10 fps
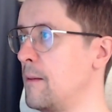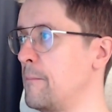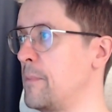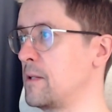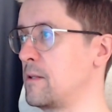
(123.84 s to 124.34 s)

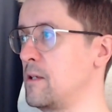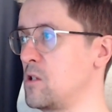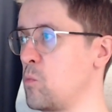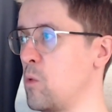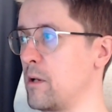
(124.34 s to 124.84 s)
But
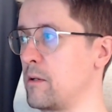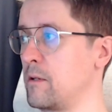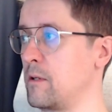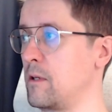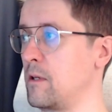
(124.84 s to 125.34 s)
this one
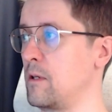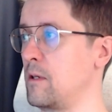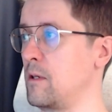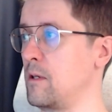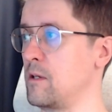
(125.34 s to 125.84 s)

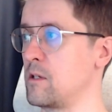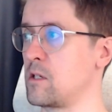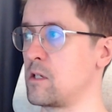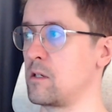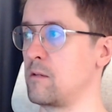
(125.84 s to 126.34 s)

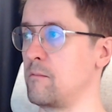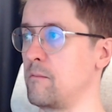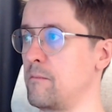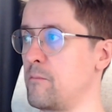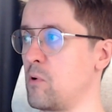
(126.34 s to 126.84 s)
is
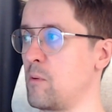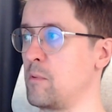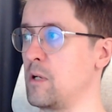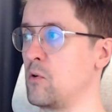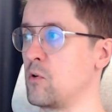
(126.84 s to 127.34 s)

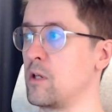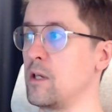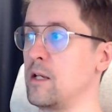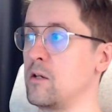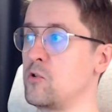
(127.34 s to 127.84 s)
probably looking
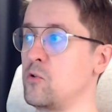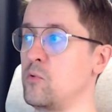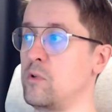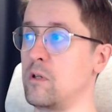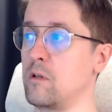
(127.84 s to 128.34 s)
into
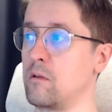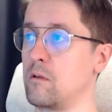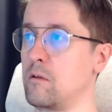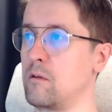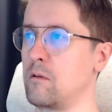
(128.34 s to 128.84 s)
the,
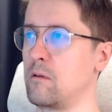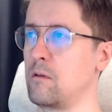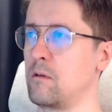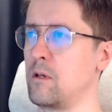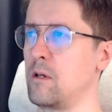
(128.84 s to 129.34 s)

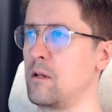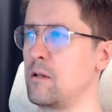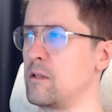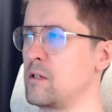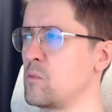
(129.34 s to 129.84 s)

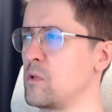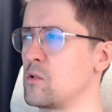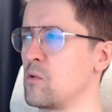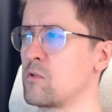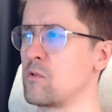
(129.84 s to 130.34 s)
now this one is
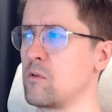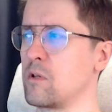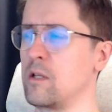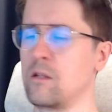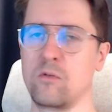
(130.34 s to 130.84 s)
also
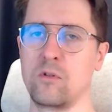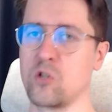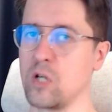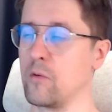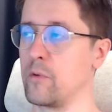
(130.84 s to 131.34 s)
looking into the
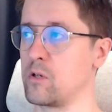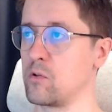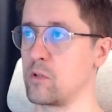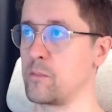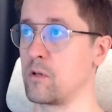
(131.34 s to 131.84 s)
child
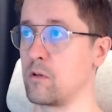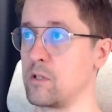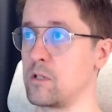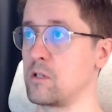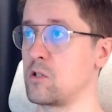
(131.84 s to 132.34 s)
resource because
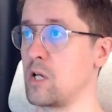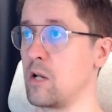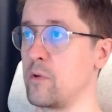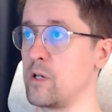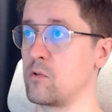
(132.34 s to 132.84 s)
it's a
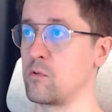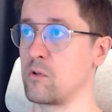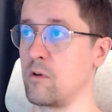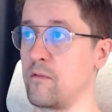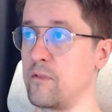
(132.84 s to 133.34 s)
child resource
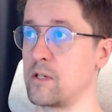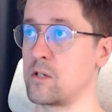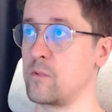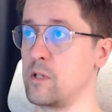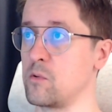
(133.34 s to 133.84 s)
of
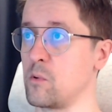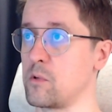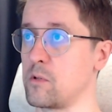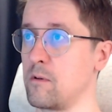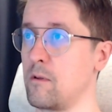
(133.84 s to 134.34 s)
this
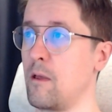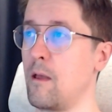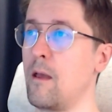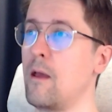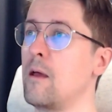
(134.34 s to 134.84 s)
resource.
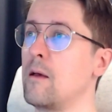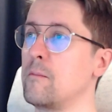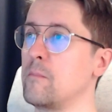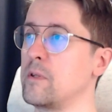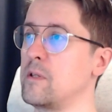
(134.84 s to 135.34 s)

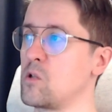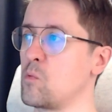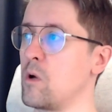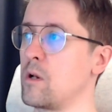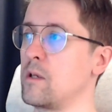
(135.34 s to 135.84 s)
But this
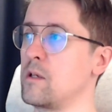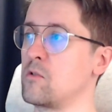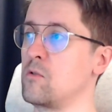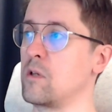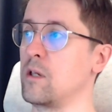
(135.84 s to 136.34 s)
one is
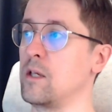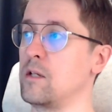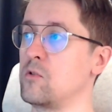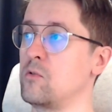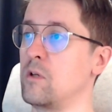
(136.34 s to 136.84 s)
looking
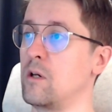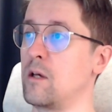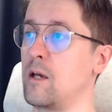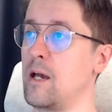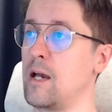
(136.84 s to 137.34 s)
into the
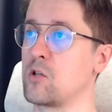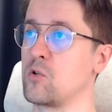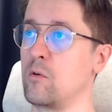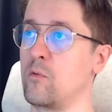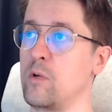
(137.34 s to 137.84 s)

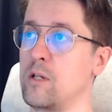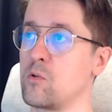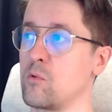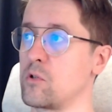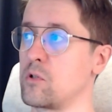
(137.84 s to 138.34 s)
actual
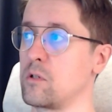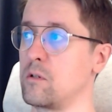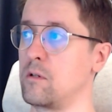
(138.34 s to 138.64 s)
resource.